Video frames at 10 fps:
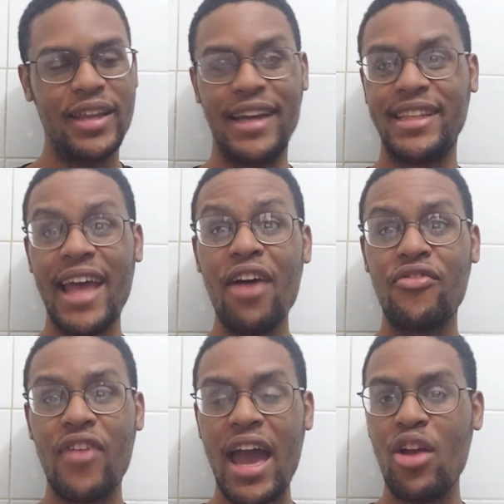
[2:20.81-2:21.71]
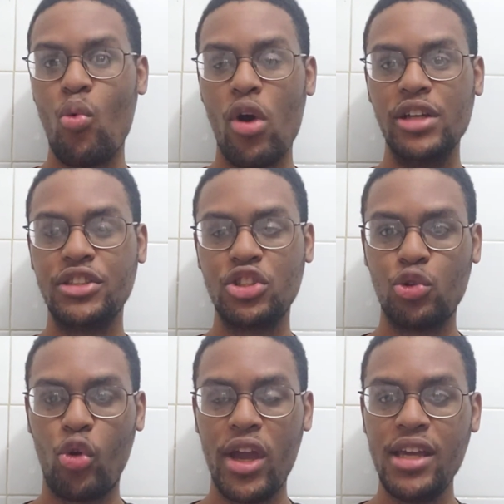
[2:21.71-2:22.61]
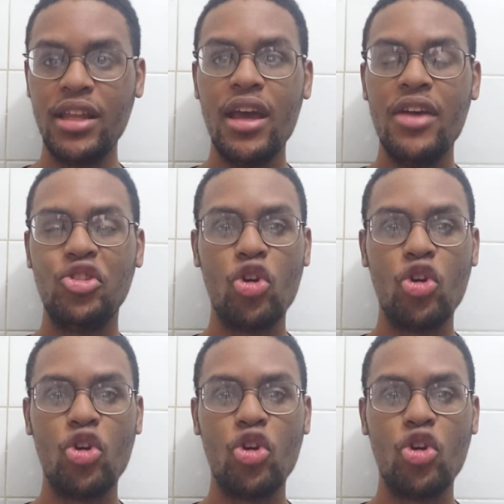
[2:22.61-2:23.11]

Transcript: Like, that fight was great.